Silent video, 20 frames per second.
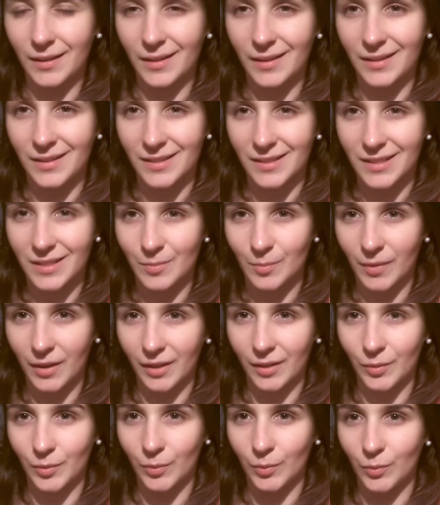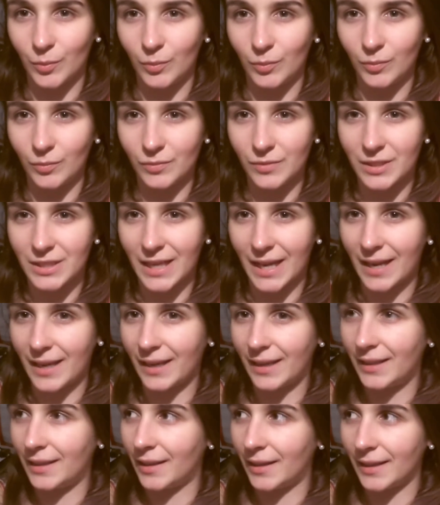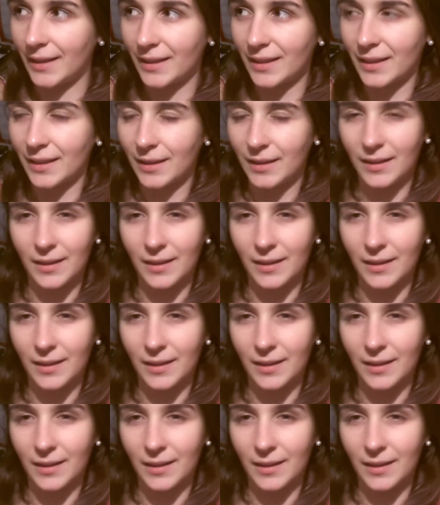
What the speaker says: into my little day, like,